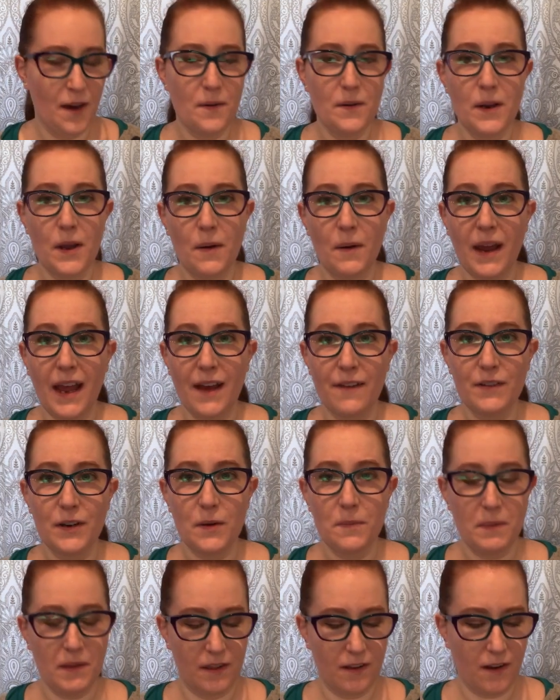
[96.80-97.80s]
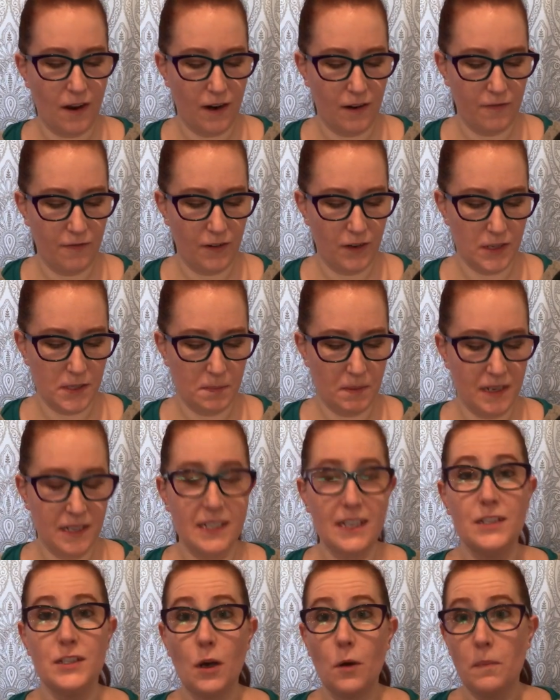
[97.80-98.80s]
no, I haven't opened the card first, but it
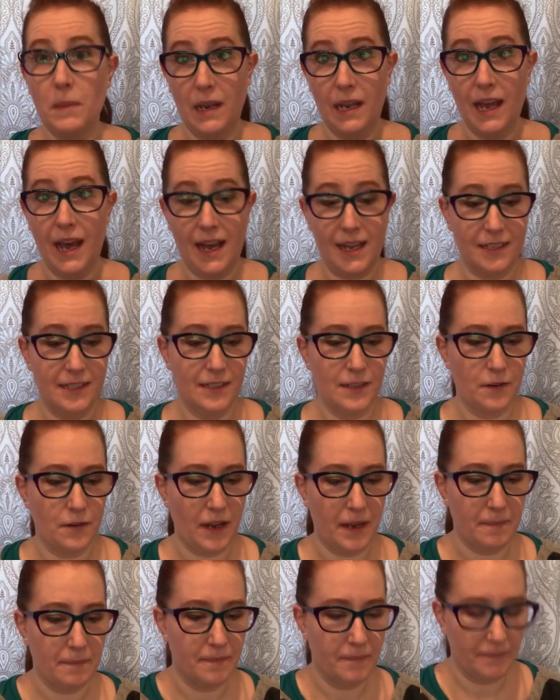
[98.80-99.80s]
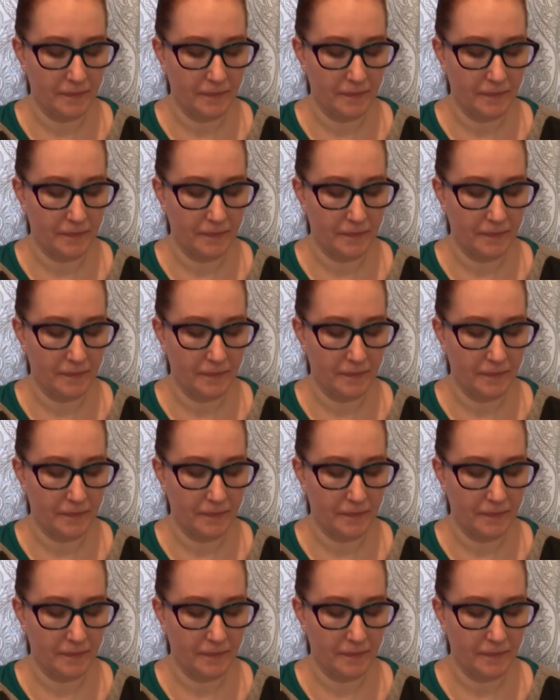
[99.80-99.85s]
says open last. Okay.